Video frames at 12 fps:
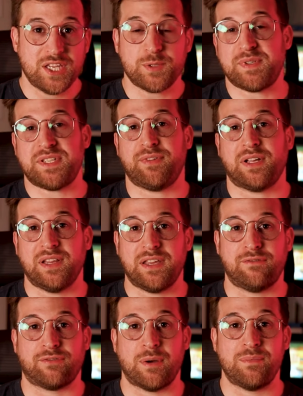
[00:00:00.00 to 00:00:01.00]
specifically
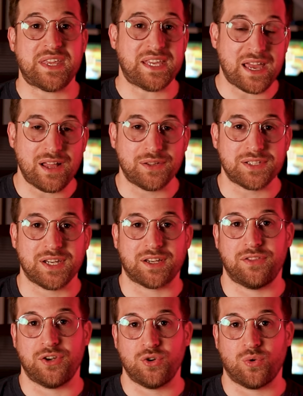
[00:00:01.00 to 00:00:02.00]
from the Celtic,
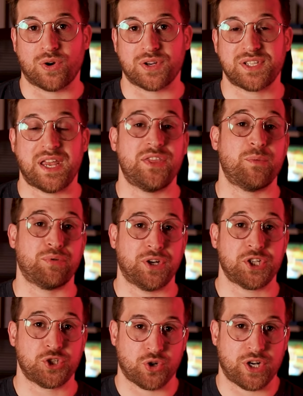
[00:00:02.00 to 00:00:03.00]
the Norse, and the
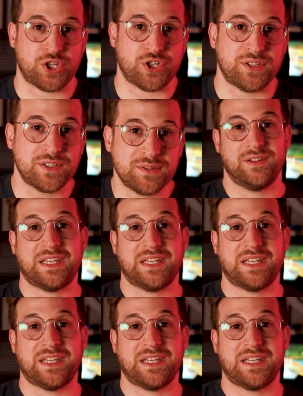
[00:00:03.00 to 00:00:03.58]
British traditions.